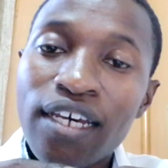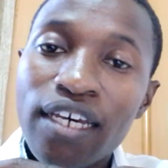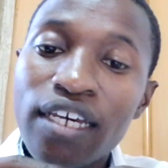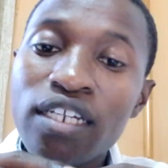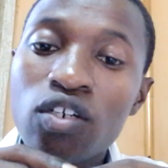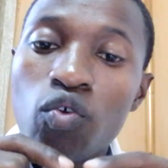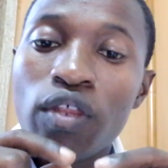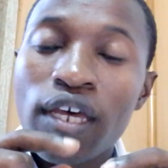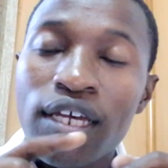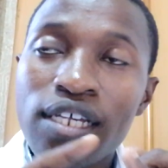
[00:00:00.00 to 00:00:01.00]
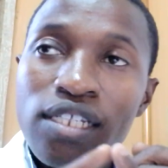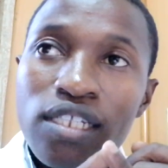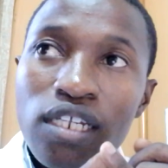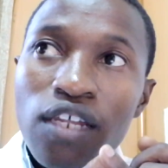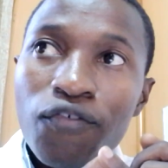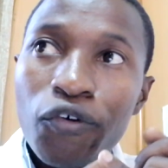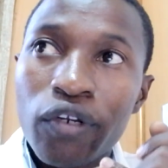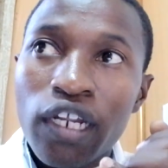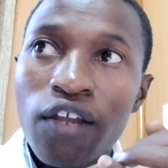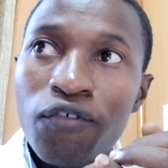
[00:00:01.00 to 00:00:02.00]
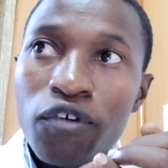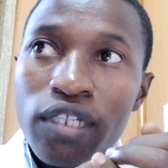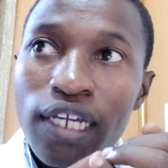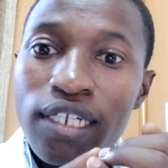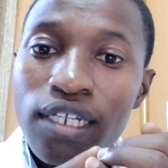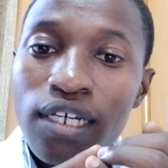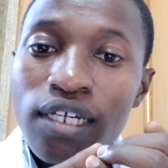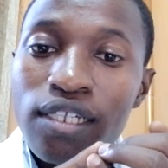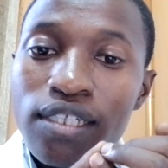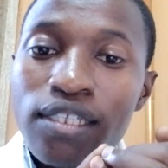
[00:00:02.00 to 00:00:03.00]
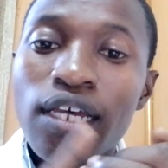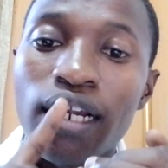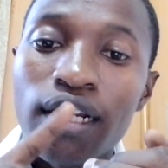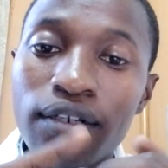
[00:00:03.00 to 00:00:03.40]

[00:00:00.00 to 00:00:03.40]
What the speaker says: into the CD4 T lymphocyte cell